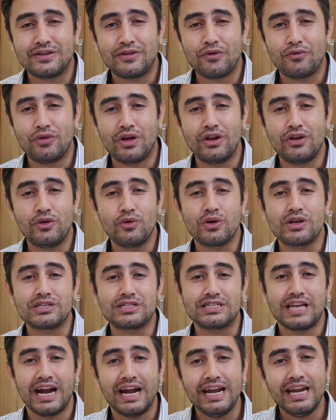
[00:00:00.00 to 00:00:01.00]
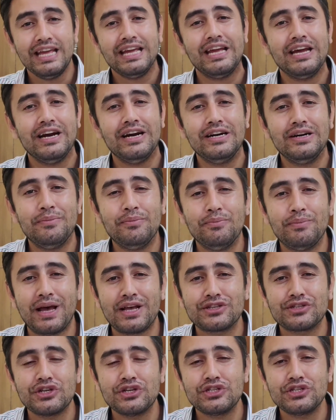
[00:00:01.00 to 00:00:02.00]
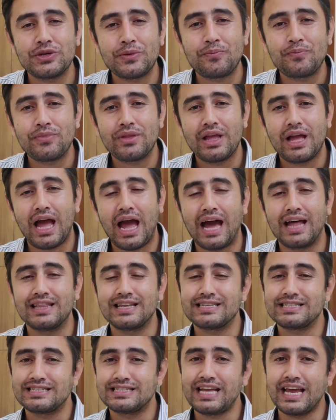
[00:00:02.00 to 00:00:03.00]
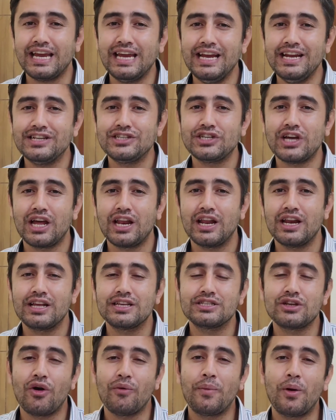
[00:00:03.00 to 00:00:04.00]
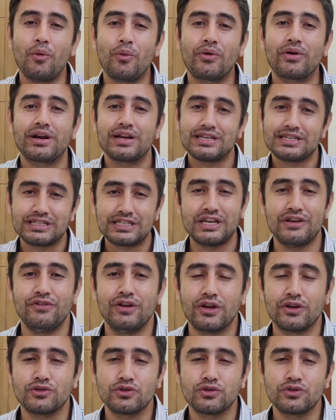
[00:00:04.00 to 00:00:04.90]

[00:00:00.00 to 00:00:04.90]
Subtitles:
when you are sending a message, and the second channel is about receiving.